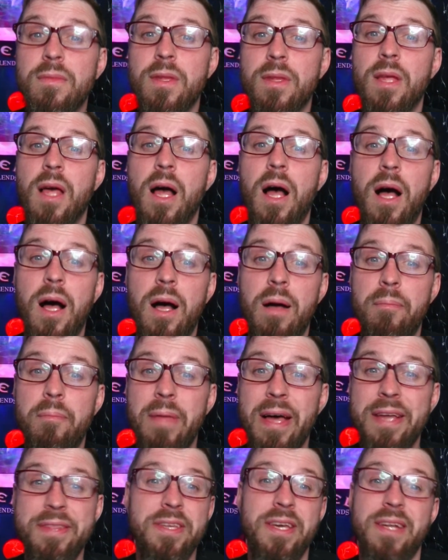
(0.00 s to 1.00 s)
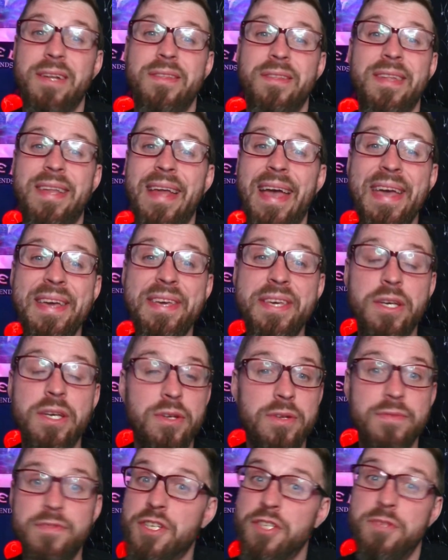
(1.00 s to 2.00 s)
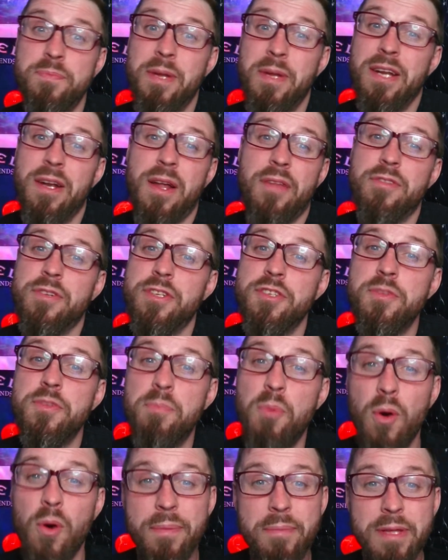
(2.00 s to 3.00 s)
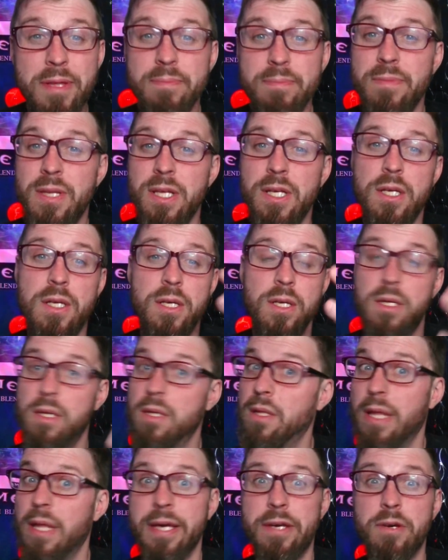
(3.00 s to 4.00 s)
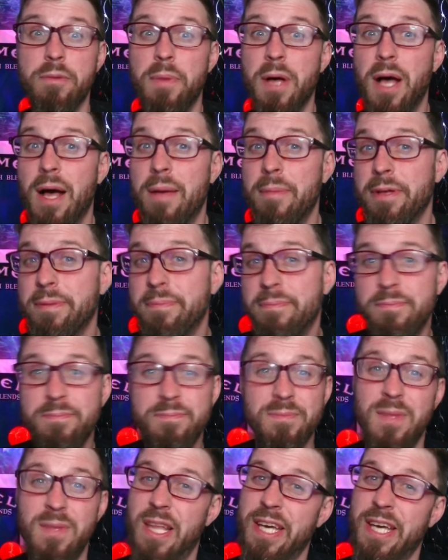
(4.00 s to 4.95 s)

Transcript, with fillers: Um, at the end of the day, he could have just been another disappointment, like Obama, like